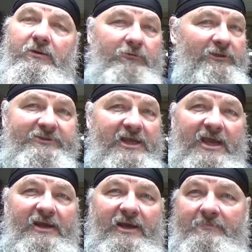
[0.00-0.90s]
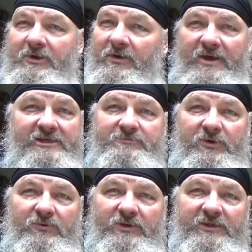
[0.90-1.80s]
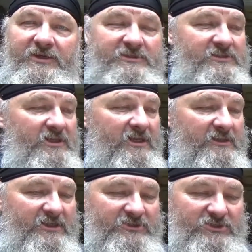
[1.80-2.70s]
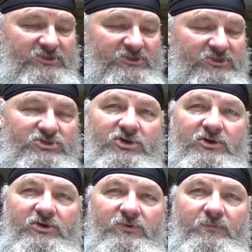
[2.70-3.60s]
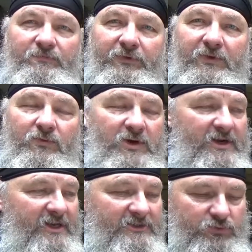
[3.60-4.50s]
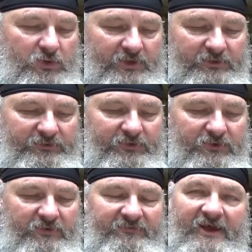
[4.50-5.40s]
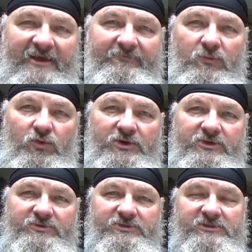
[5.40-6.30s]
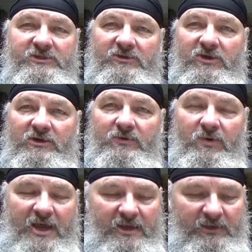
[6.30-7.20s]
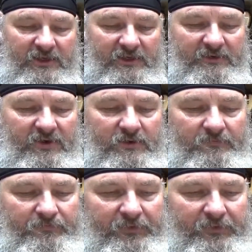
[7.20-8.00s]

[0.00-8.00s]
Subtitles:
Once again, I'm no expert with this. This is just to show you what it is, what it'll do. If I have more uses along the way, I'll let you know.